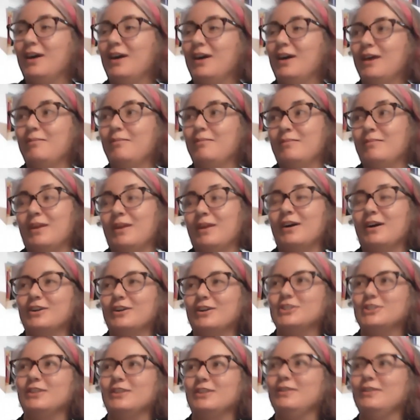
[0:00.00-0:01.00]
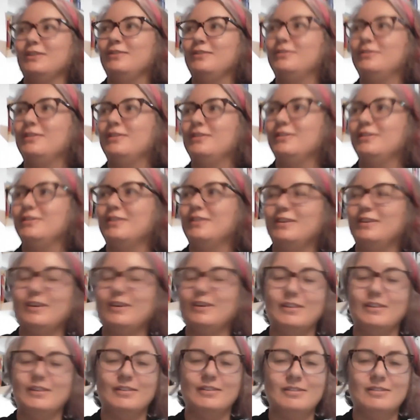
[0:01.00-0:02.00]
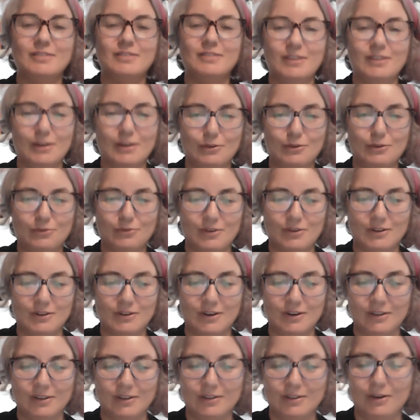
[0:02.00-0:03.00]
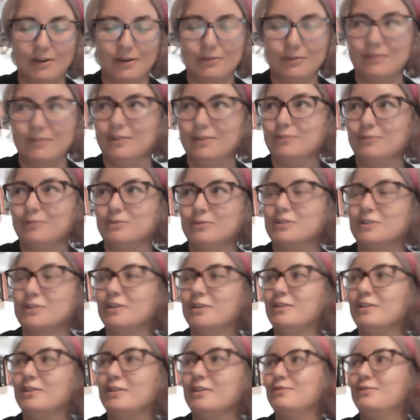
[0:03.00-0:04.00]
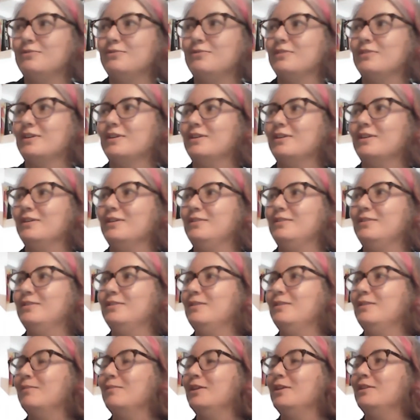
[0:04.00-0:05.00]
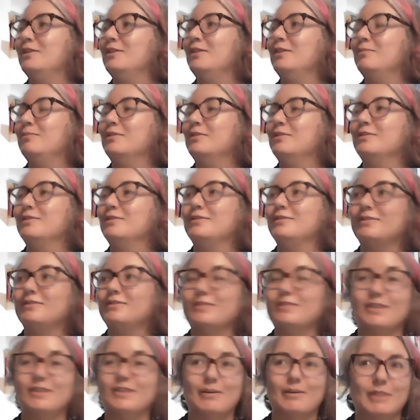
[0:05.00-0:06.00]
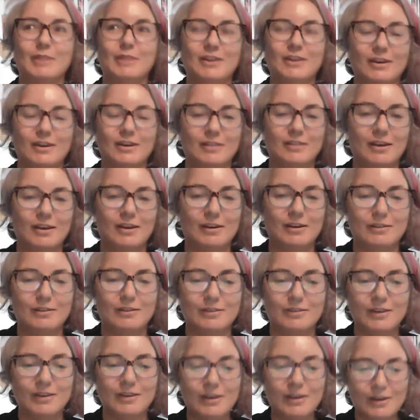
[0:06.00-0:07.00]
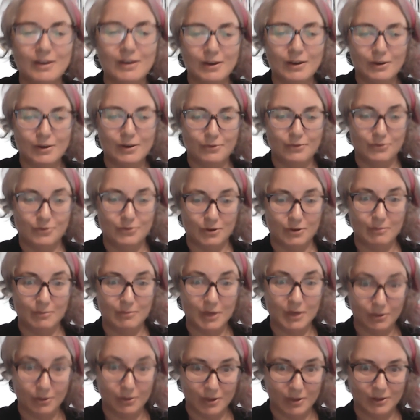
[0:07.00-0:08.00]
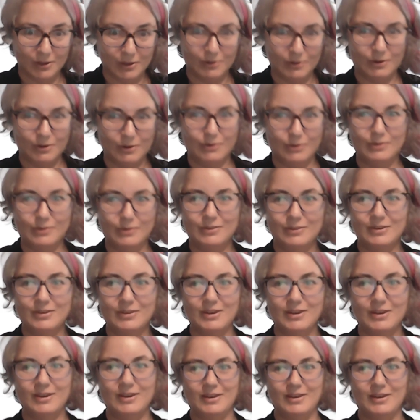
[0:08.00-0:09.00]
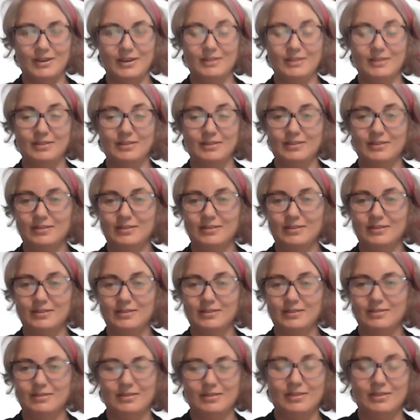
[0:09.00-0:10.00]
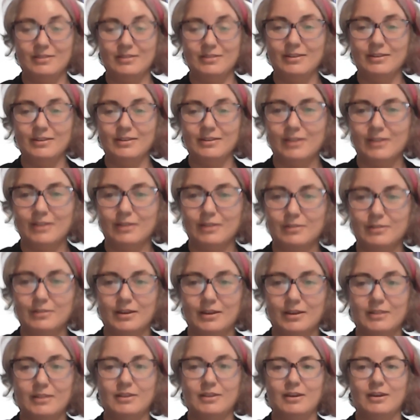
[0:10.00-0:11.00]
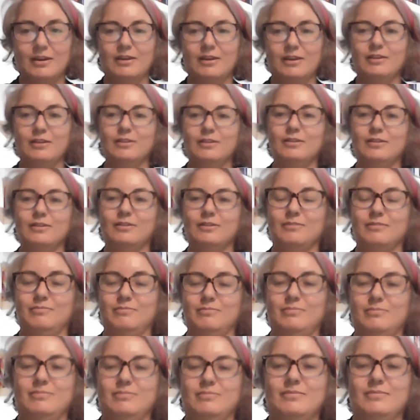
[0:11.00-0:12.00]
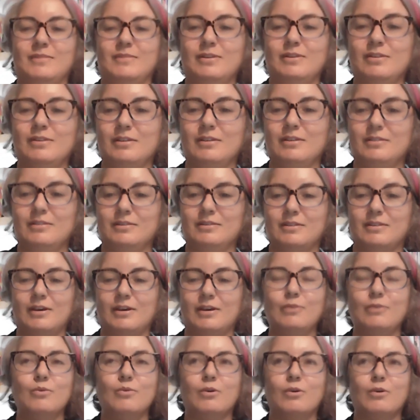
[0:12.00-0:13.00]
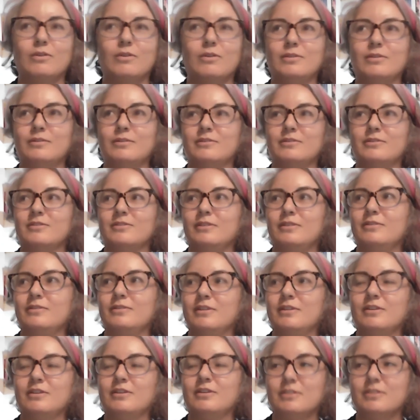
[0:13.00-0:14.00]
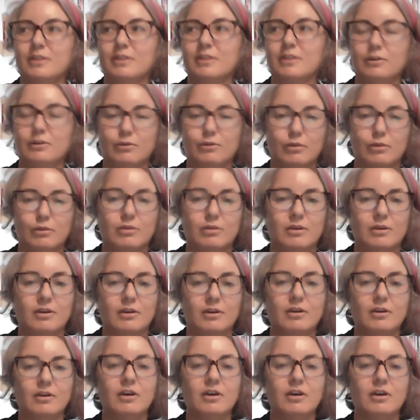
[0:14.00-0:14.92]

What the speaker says: I'm actually sitting in Yaffa right now. This is where I live. I see my neighbors' Ramadan lights from my windows, and there is not a day that I walk the streets here and I don't think